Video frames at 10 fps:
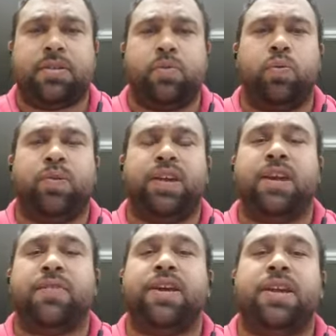
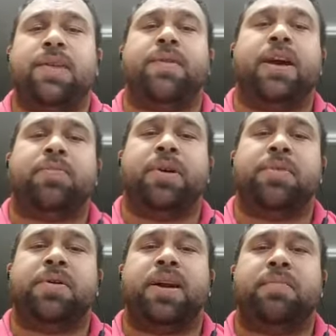year in, year out Premier
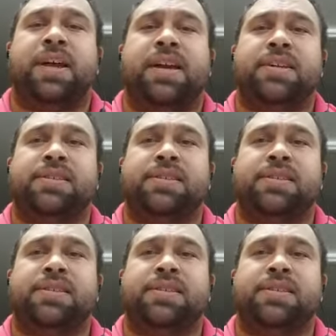Grade players?